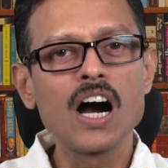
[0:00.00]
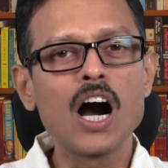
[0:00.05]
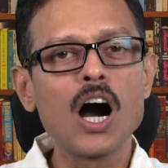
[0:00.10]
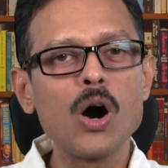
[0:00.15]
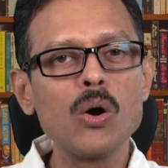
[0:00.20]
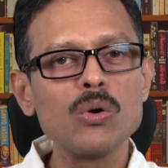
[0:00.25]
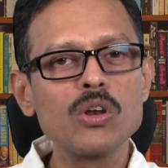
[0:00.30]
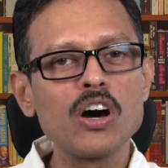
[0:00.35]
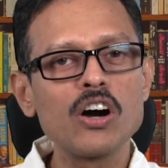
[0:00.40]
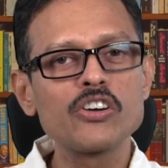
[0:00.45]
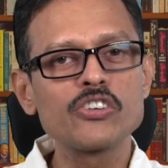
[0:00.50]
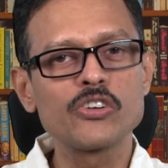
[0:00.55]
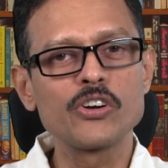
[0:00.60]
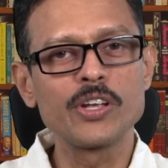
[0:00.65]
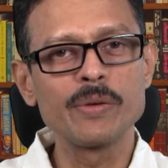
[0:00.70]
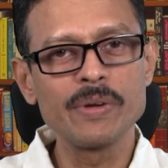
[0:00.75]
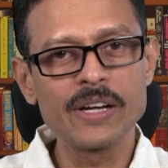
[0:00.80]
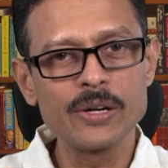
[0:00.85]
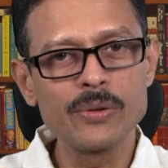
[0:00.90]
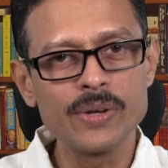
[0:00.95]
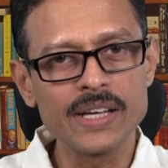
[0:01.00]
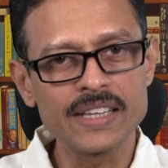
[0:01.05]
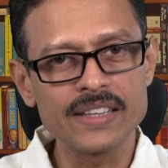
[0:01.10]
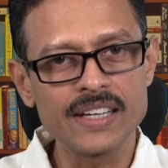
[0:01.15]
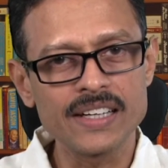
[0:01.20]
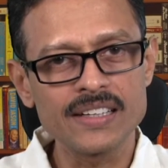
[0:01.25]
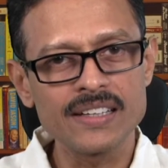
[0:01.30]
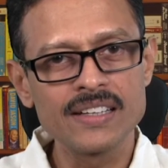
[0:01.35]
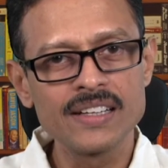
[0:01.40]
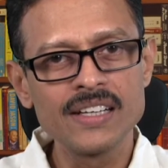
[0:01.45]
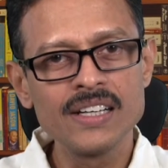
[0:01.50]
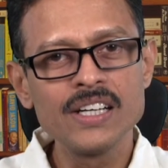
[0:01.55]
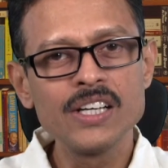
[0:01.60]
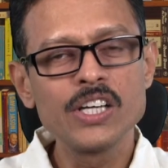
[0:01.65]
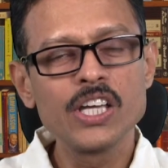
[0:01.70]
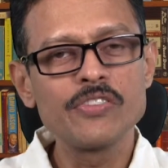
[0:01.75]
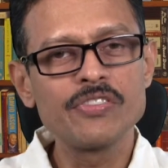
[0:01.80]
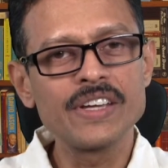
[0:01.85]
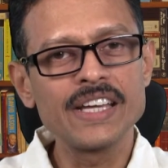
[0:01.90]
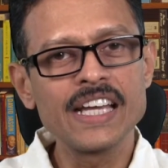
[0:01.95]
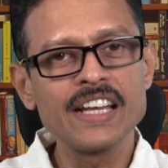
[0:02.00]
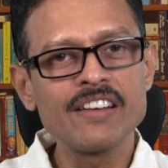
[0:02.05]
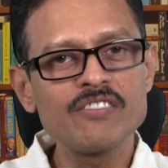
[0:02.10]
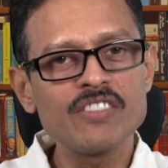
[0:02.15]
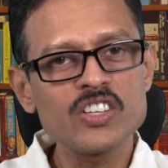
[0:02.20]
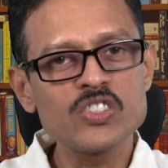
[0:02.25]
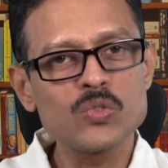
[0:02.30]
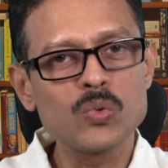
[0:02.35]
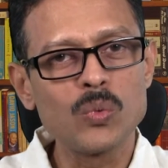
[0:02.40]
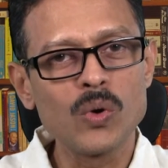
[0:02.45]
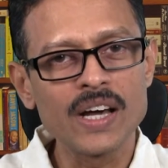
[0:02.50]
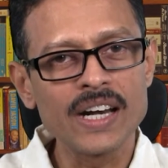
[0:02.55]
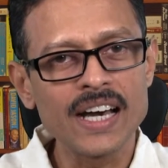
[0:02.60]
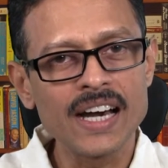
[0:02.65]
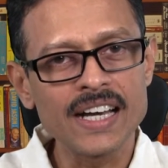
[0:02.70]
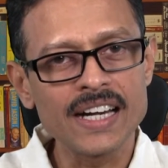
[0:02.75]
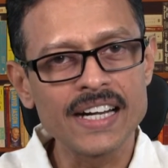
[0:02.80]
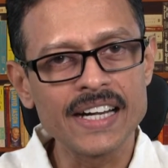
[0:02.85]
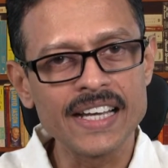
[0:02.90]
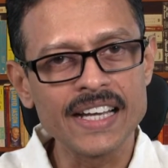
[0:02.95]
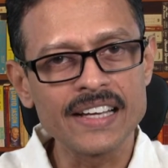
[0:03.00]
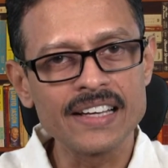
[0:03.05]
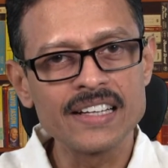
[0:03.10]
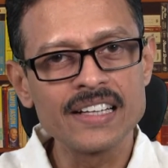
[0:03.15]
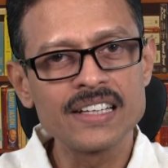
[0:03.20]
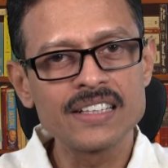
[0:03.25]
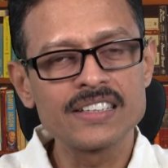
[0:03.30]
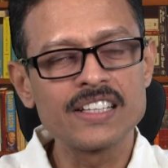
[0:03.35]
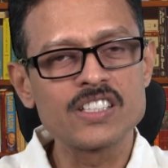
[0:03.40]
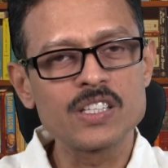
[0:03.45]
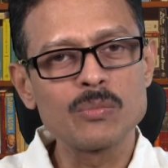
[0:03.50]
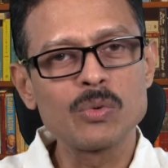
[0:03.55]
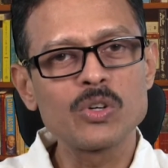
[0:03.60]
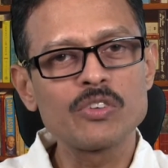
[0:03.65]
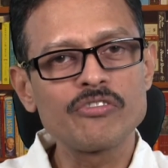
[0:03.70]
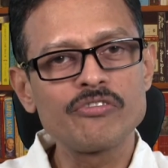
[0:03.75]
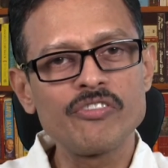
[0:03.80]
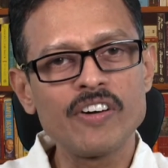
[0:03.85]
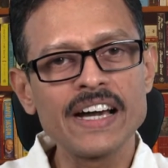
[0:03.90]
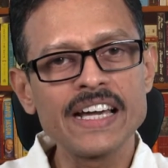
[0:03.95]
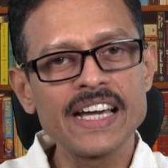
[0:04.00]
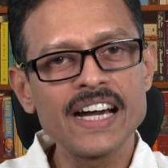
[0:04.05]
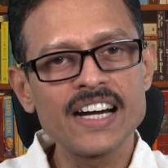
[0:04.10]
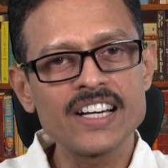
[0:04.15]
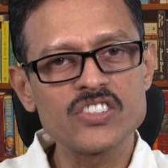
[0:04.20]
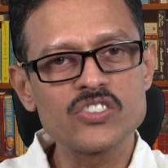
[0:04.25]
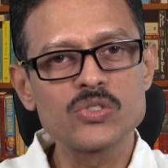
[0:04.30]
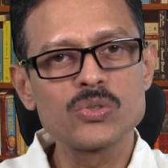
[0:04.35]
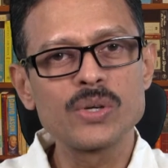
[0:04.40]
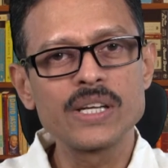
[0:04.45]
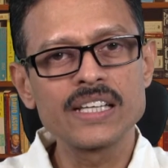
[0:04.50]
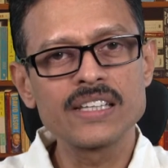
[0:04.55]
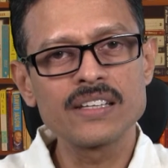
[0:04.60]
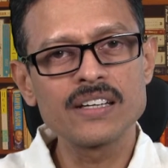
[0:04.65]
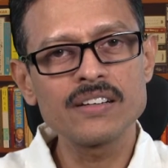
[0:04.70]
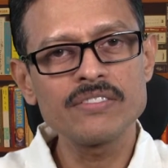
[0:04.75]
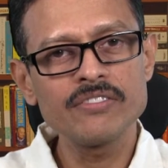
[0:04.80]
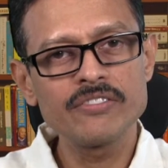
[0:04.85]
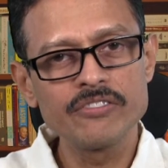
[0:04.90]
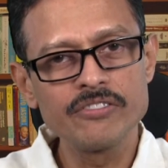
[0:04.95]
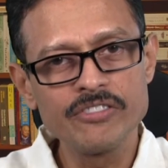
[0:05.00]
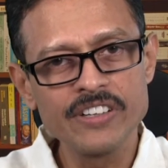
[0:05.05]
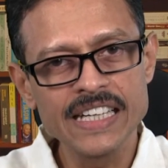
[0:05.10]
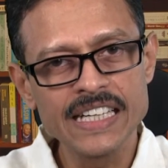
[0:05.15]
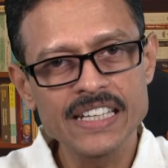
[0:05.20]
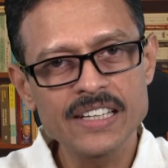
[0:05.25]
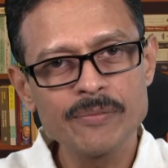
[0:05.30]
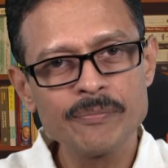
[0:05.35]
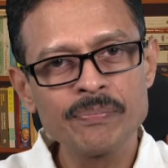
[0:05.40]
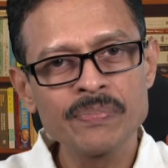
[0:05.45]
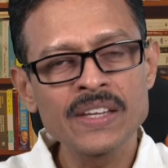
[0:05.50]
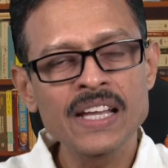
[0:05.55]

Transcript: How long should you be doing that? If you invest 1 hour a day, that's about 5 hours during the week.